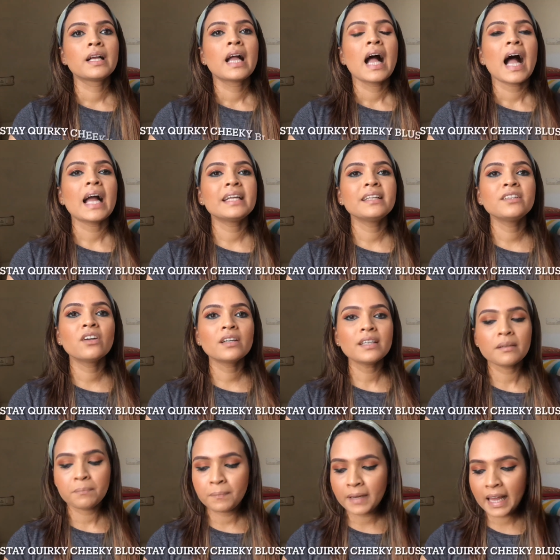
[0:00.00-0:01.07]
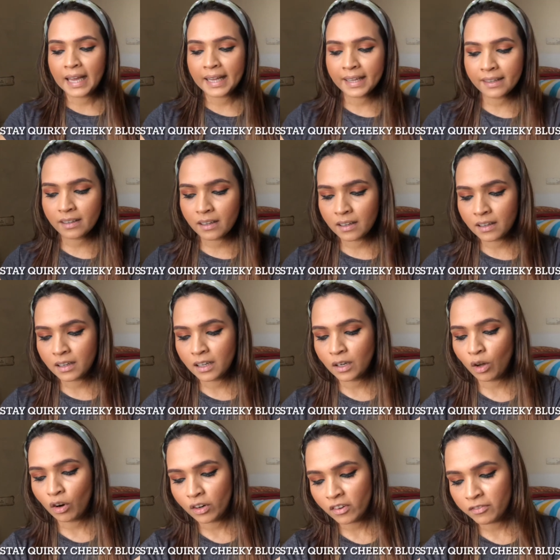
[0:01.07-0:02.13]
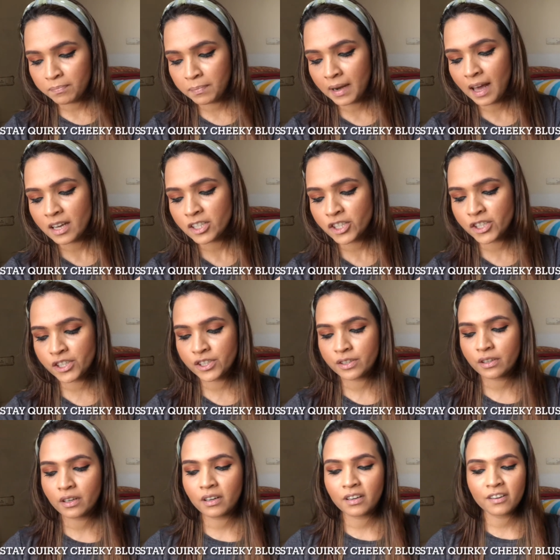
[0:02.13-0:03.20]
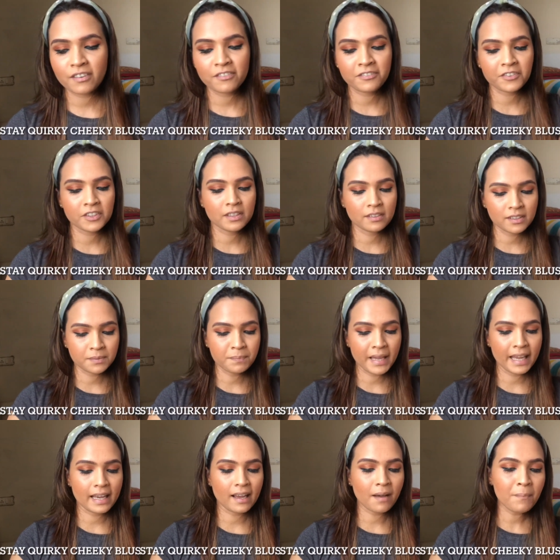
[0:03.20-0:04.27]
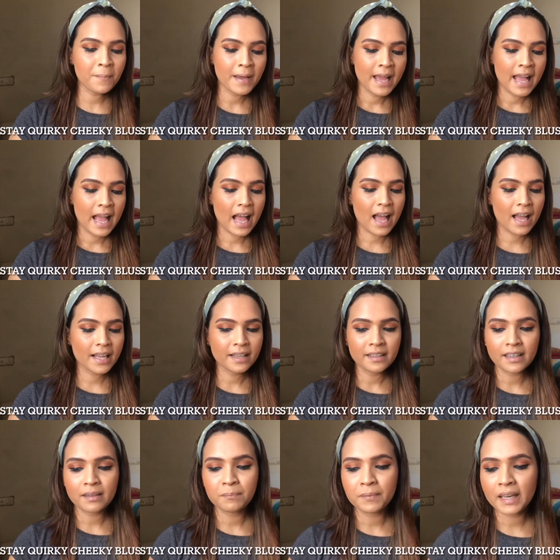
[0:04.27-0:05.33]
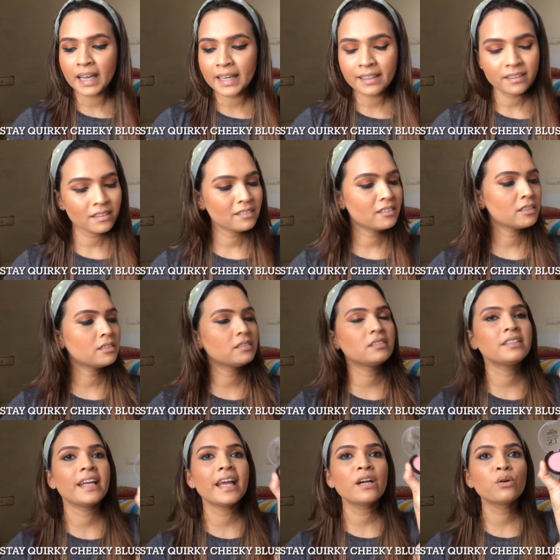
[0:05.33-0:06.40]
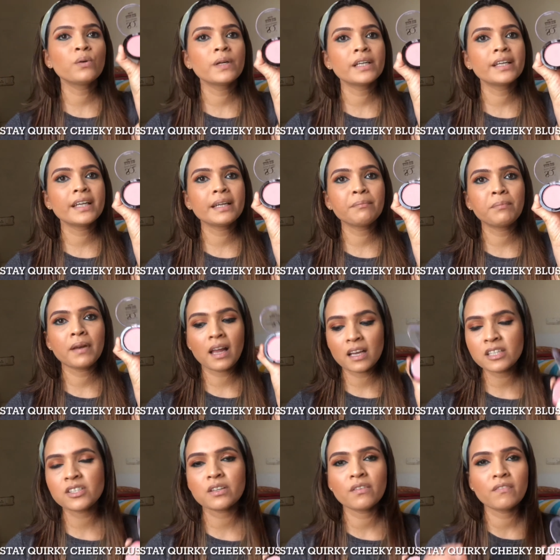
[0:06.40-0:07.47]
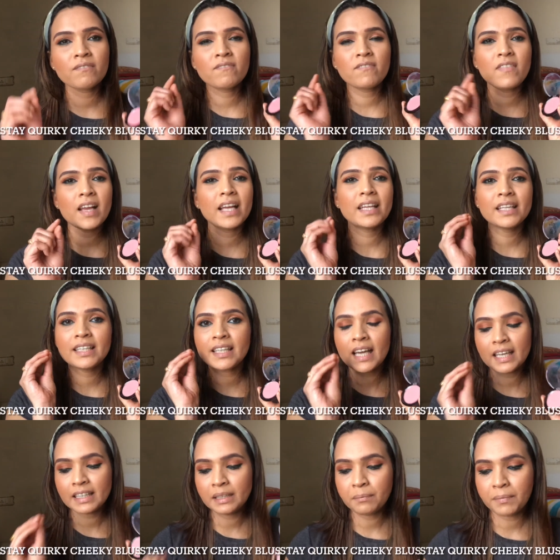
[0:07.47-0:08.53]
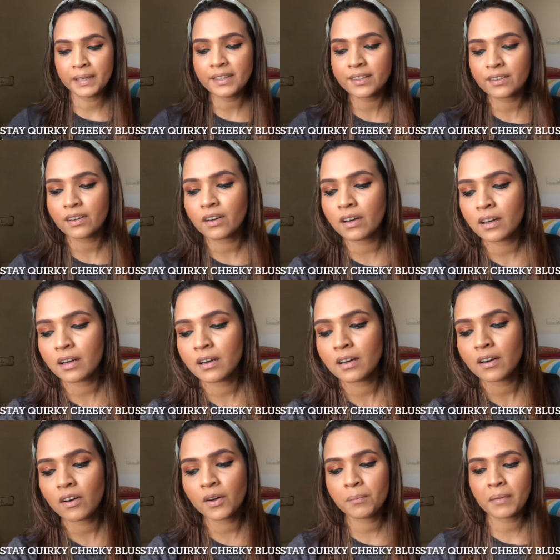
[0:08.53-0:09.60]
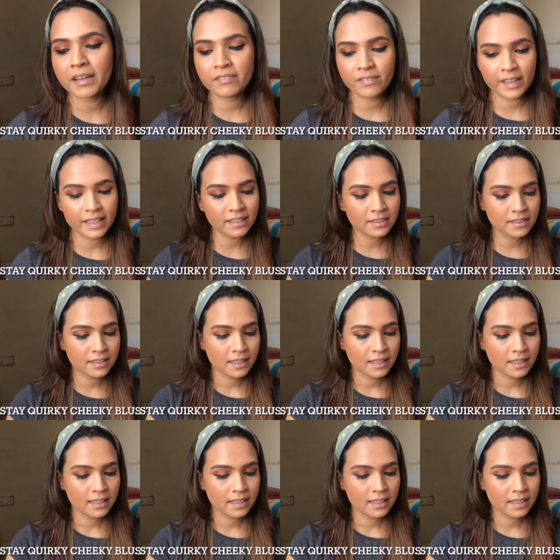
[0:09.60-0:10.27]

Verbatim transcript: i did not apply uh, a lot of blush uh, for this makeup i applied uh, this stay quirky blush very tiny bit uh, on my face